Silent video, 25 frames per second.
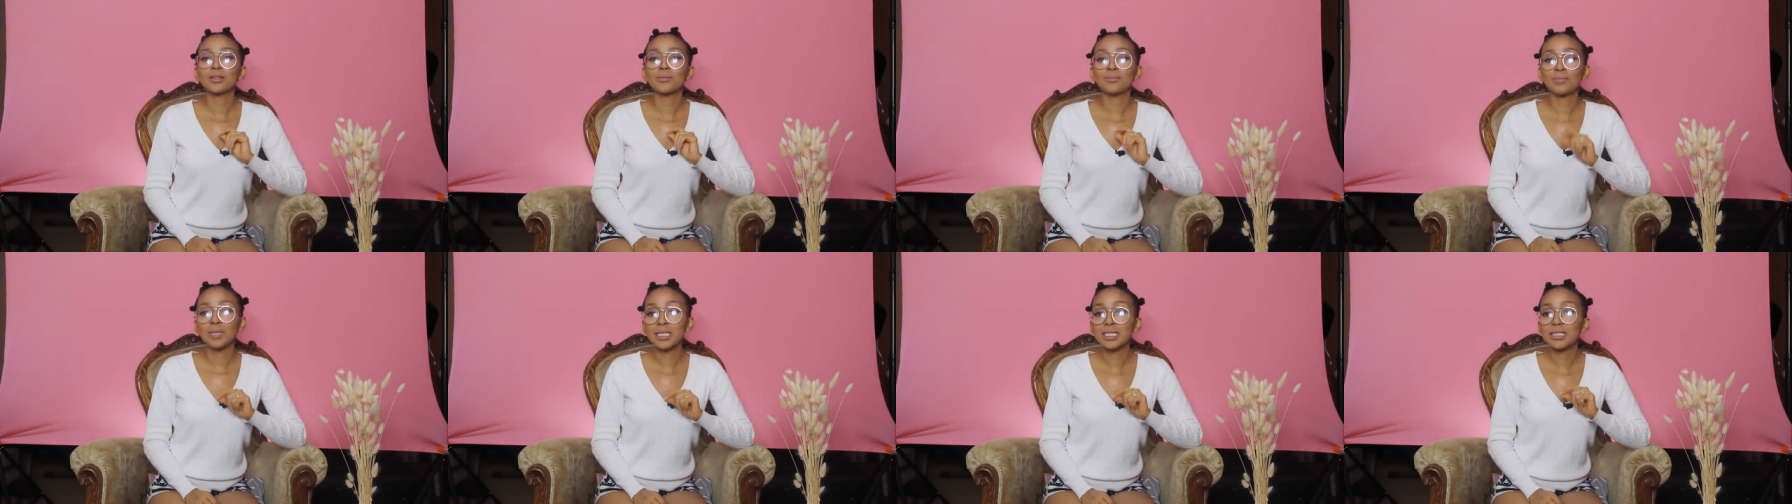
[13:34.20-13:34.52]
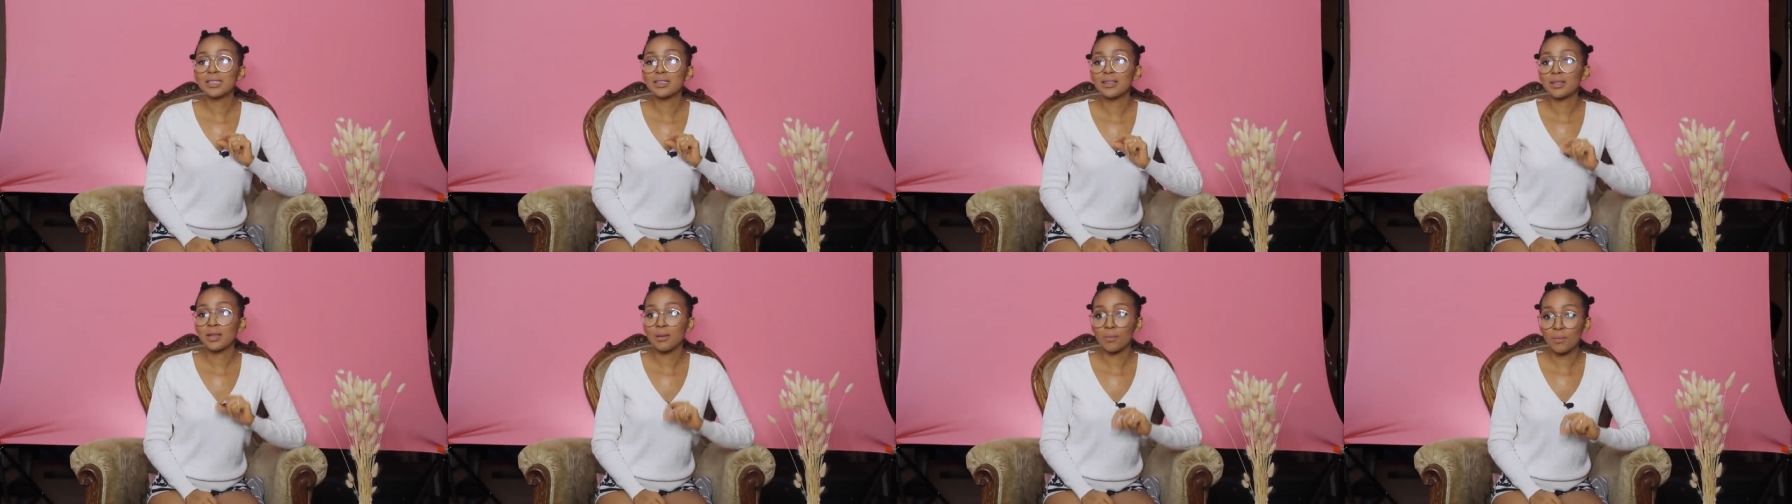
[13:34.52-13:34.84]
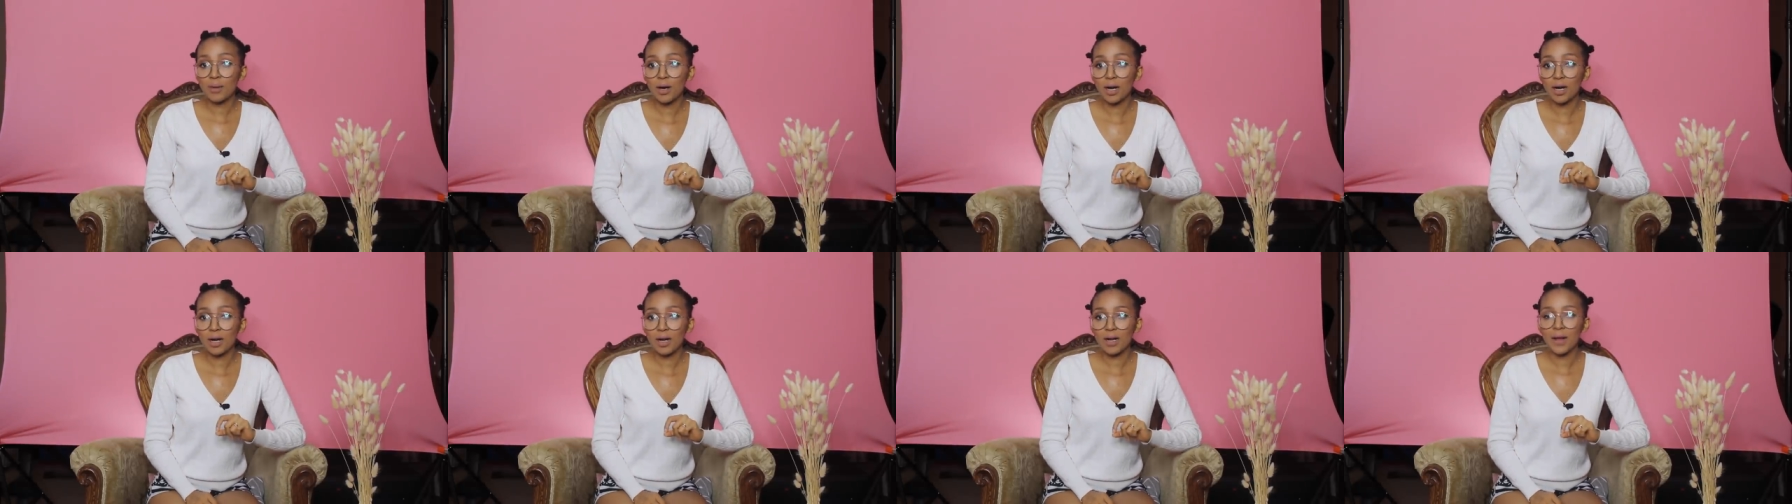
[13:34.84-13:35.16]
meet the
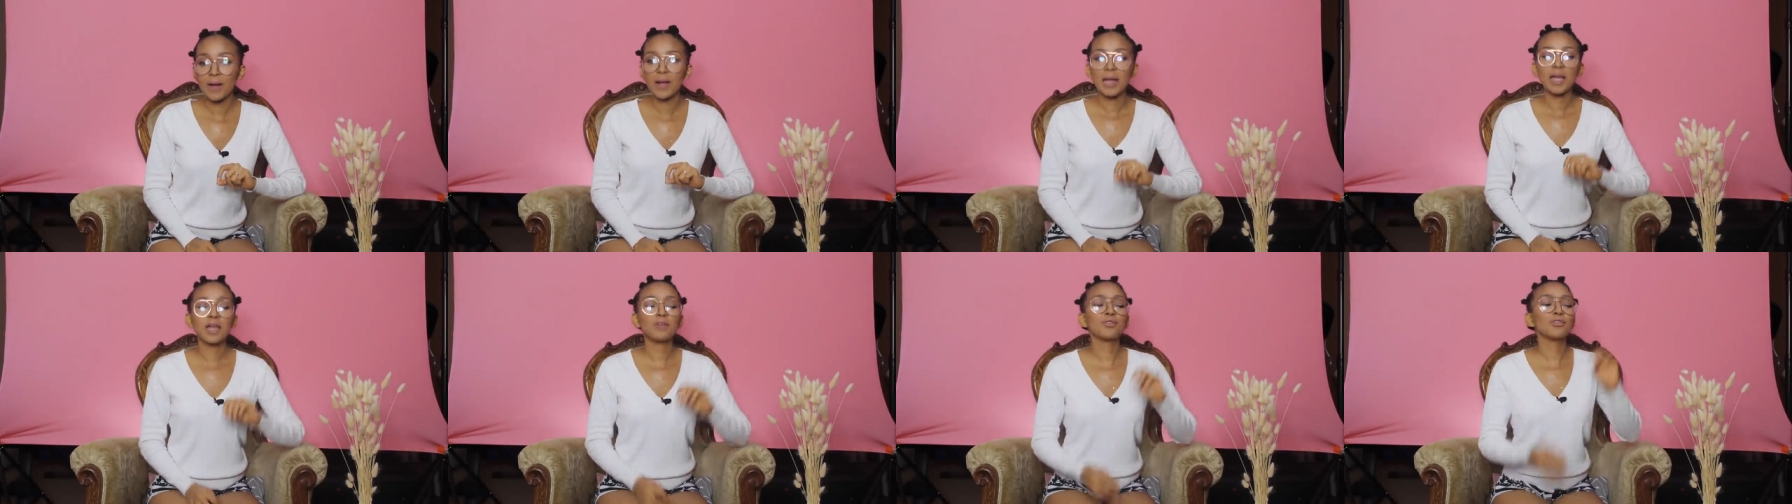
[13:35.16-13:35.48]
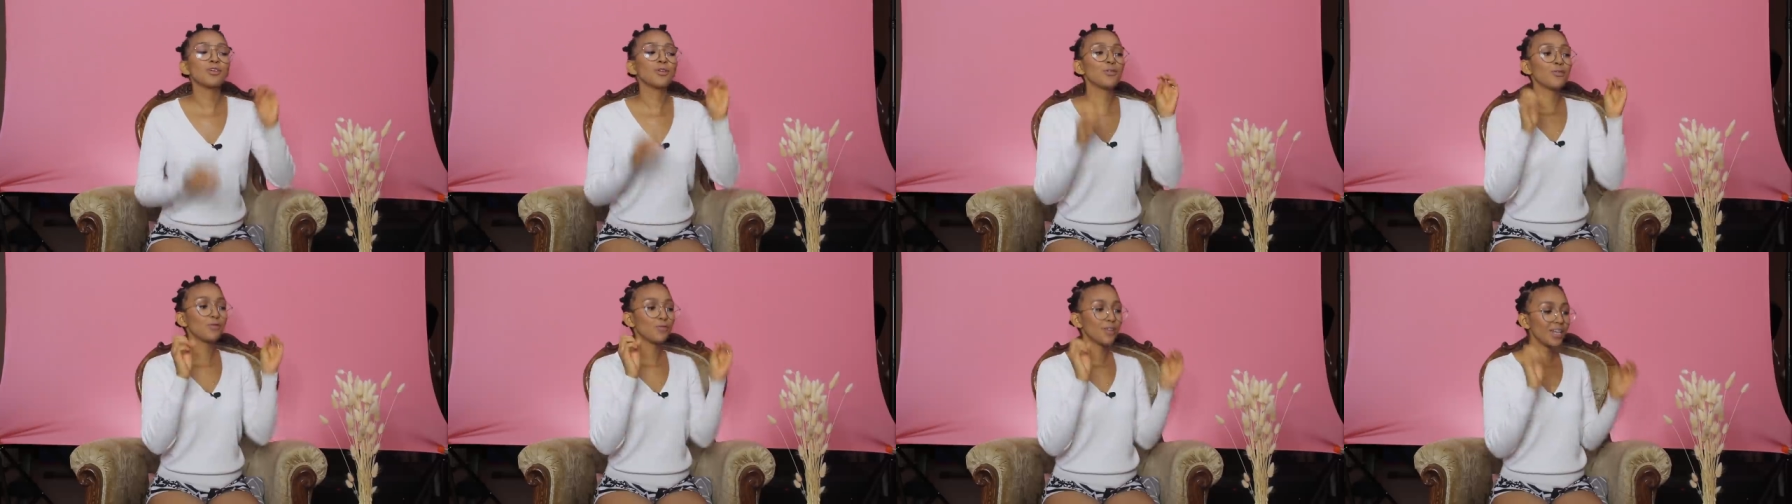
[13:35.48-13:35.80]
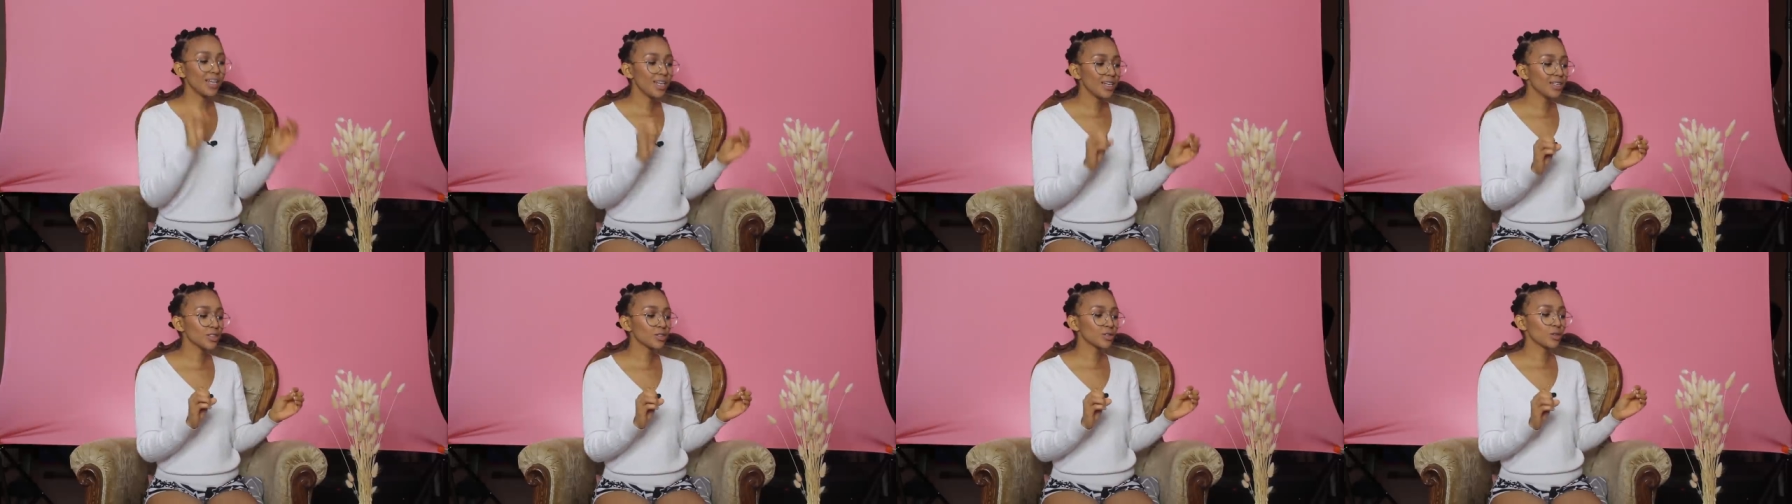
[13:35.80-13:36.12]
mark, if you
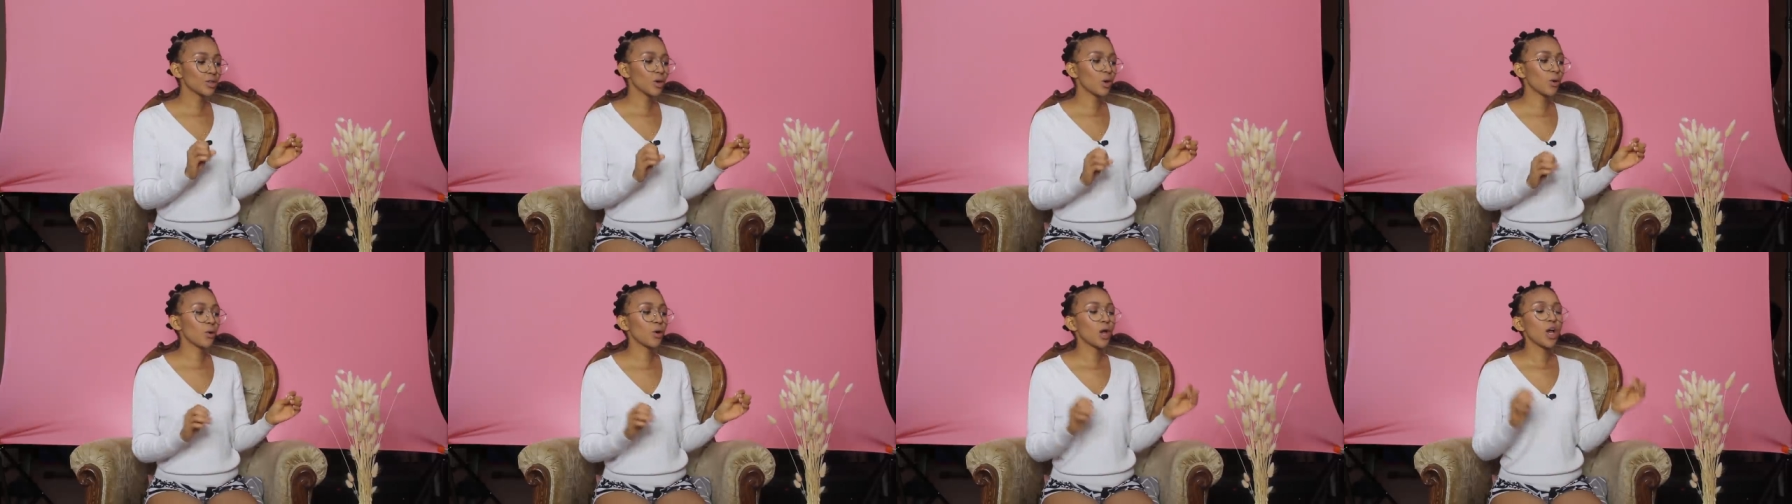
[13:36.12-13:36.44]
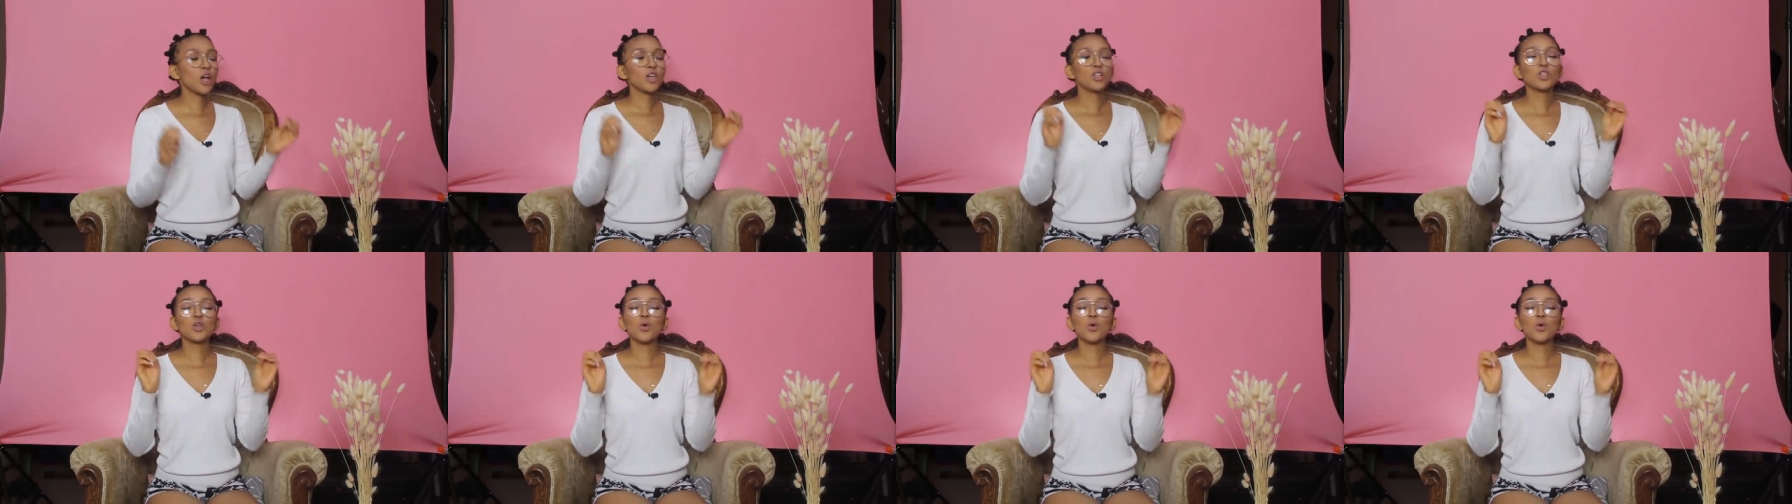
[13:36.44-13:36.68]
feel as though